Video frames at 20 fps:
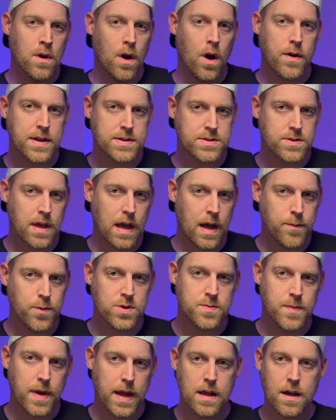Okay, so the upper
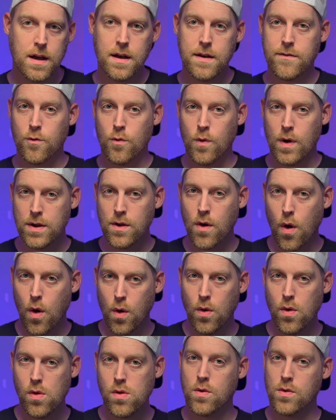is made of one
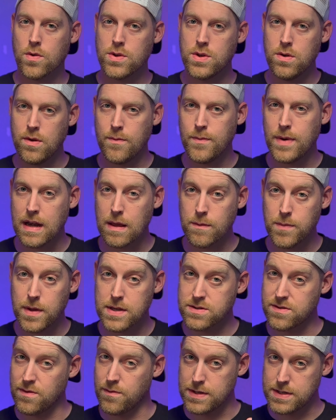whole or unibody
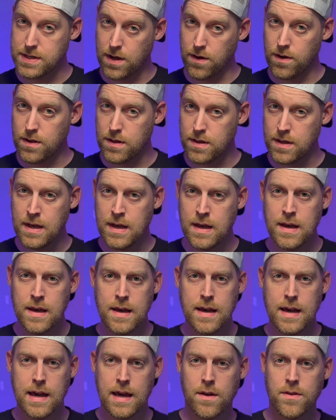piece of material,
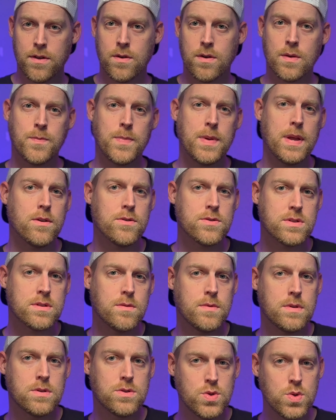and although it appears to
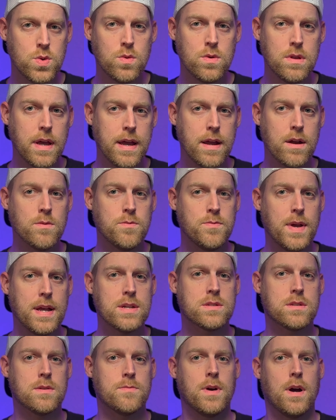be dual layered
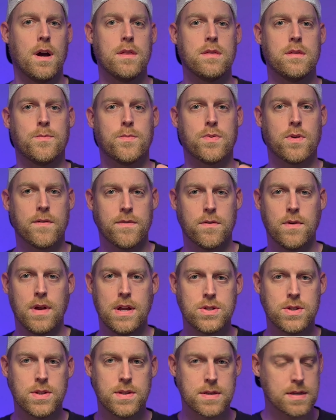based upon the
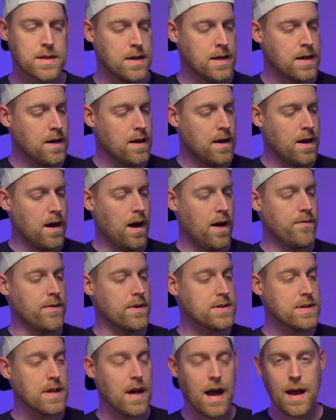perforations on the
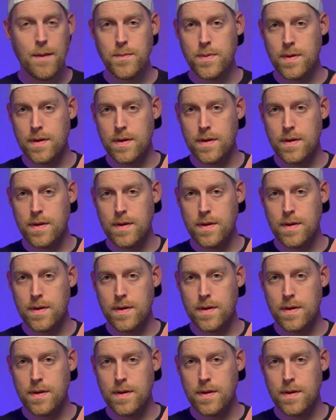top